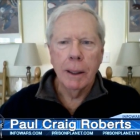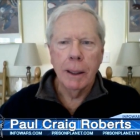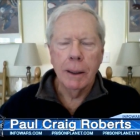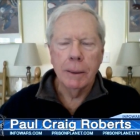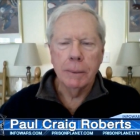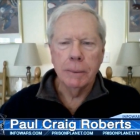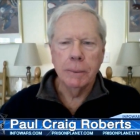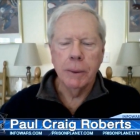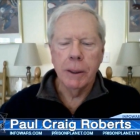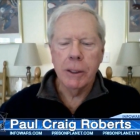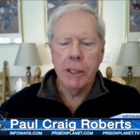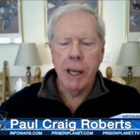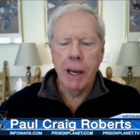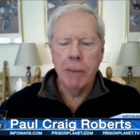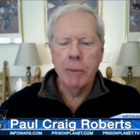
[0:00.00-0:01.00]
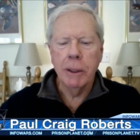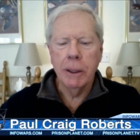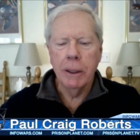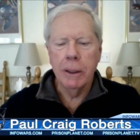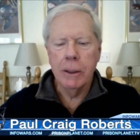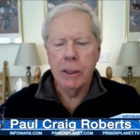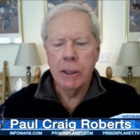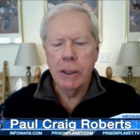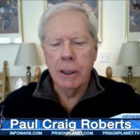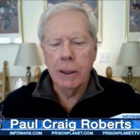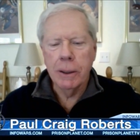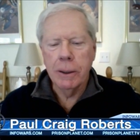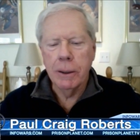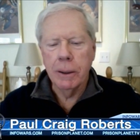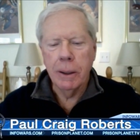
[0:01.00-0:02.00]
uh, what's happening is
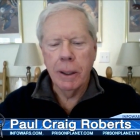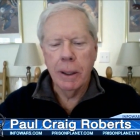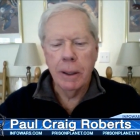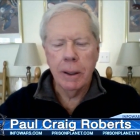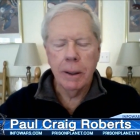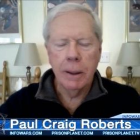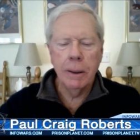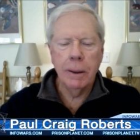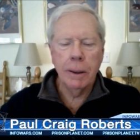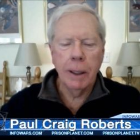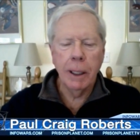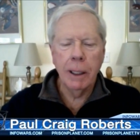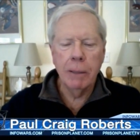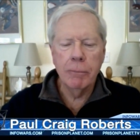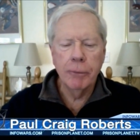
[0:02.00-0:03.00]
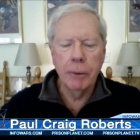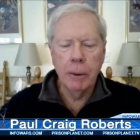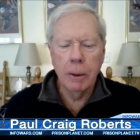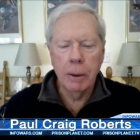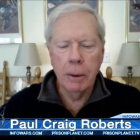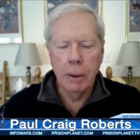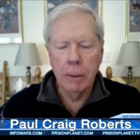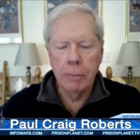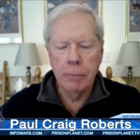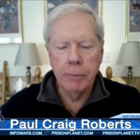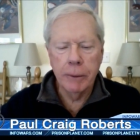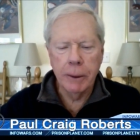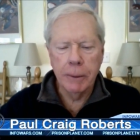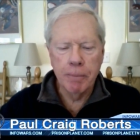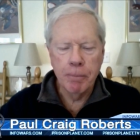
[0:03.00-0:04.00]
that the handful
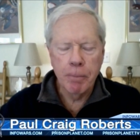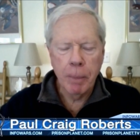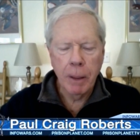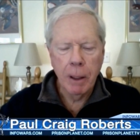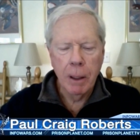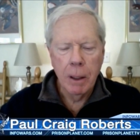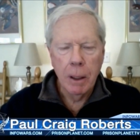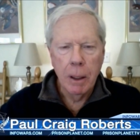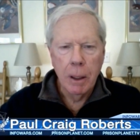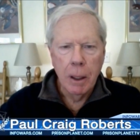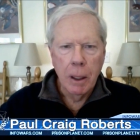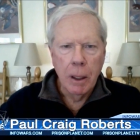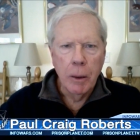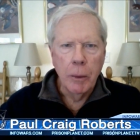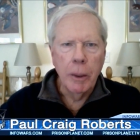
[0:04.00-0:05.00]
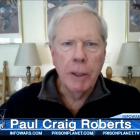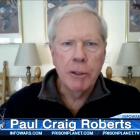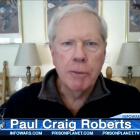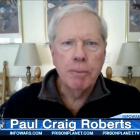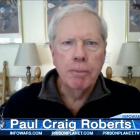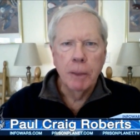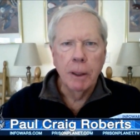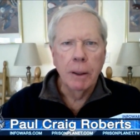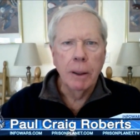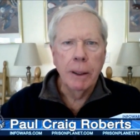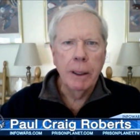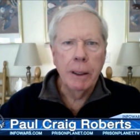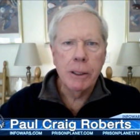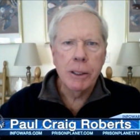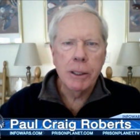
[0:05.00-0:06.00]
of rich
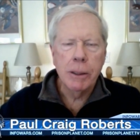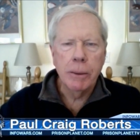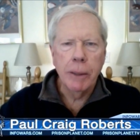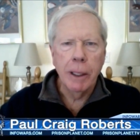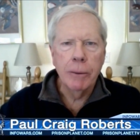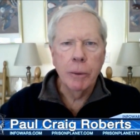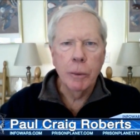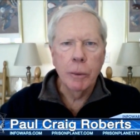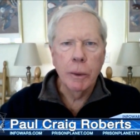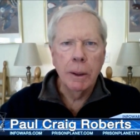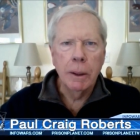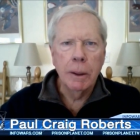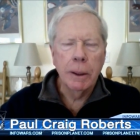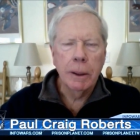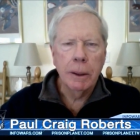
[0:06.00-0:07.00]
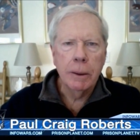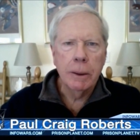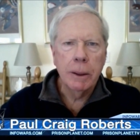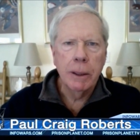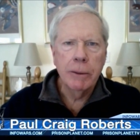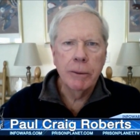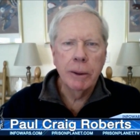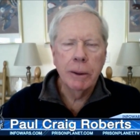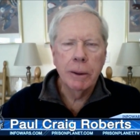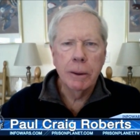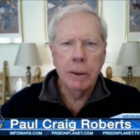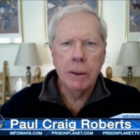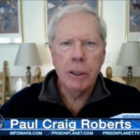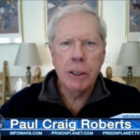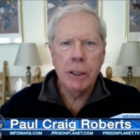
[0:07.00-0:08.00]
elites around the world are continuing
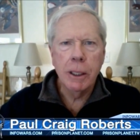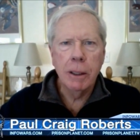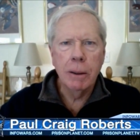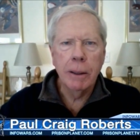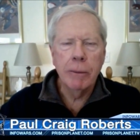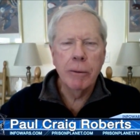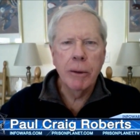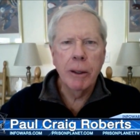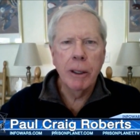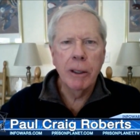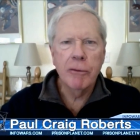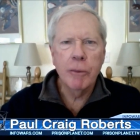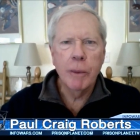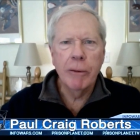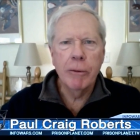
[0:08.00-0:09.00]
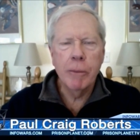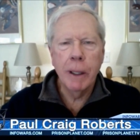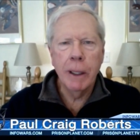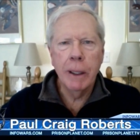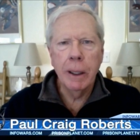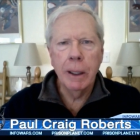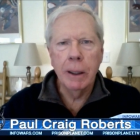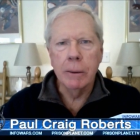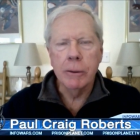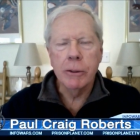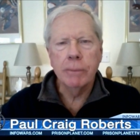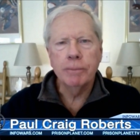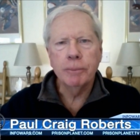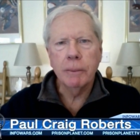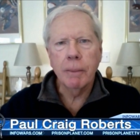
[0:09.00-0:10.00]
to steal everything from everybody
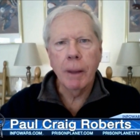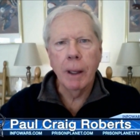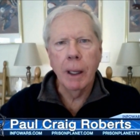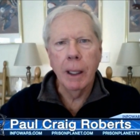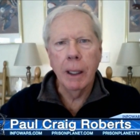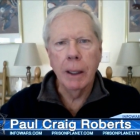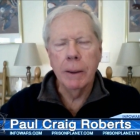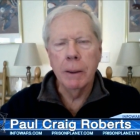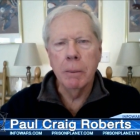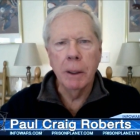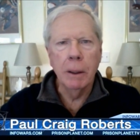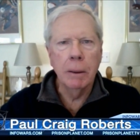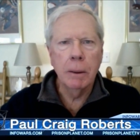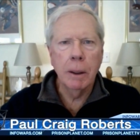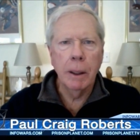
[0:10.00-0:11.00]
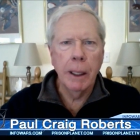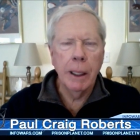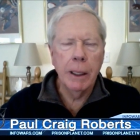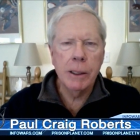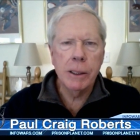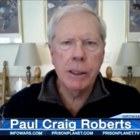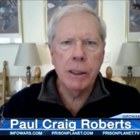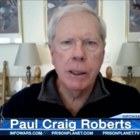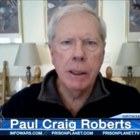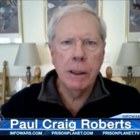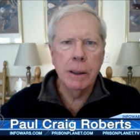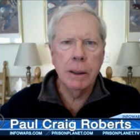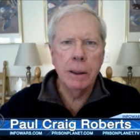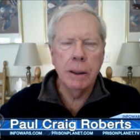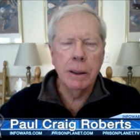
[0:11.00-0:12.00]
else. And the middle class uh,
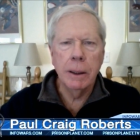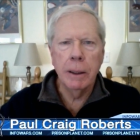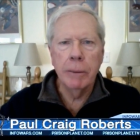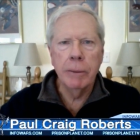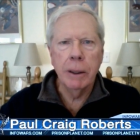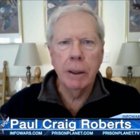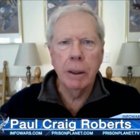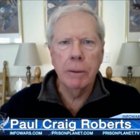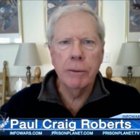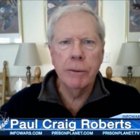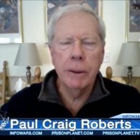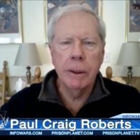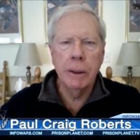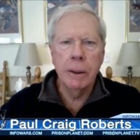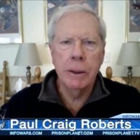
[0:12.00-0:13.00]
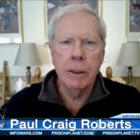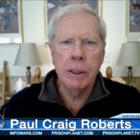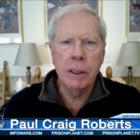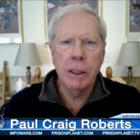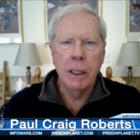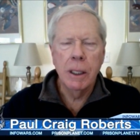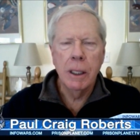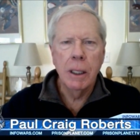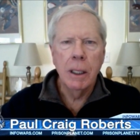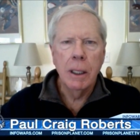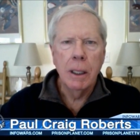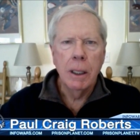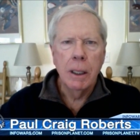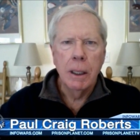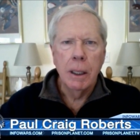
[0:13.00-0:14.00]
in every country is
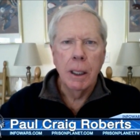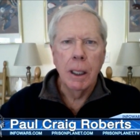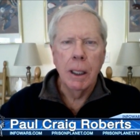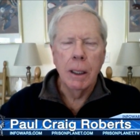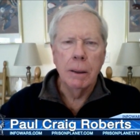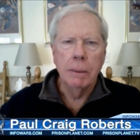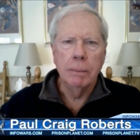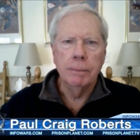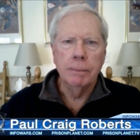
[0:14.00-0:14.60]
uh,